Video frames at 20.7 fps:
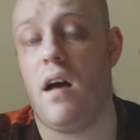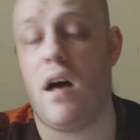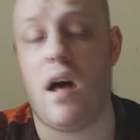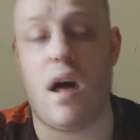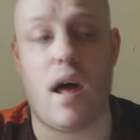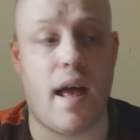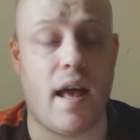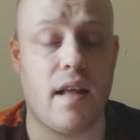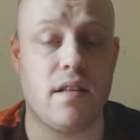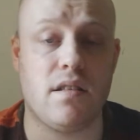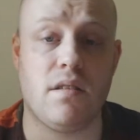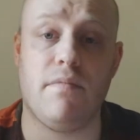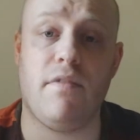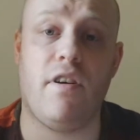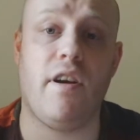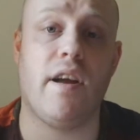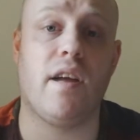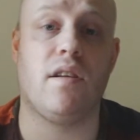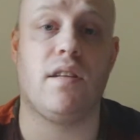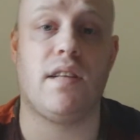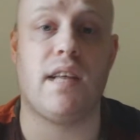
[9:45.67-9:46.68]
I had some
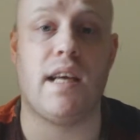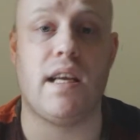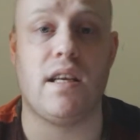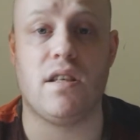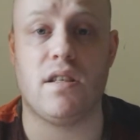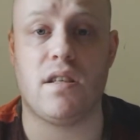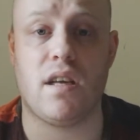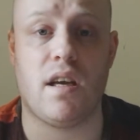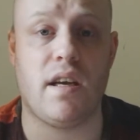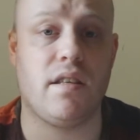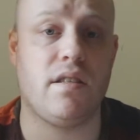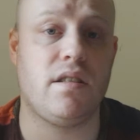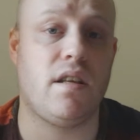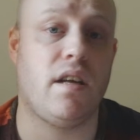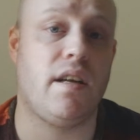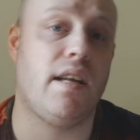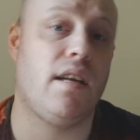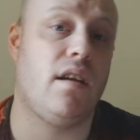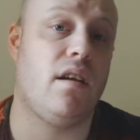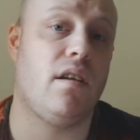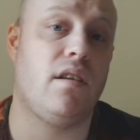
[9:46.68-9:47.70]
very good teachers. I
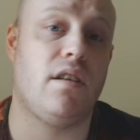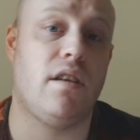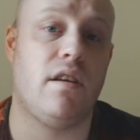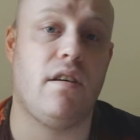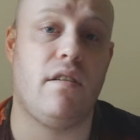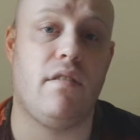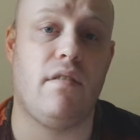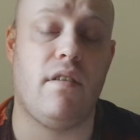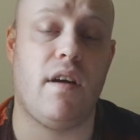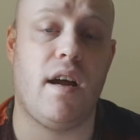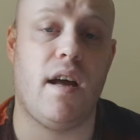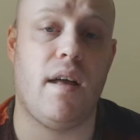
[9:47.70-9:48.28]
studied under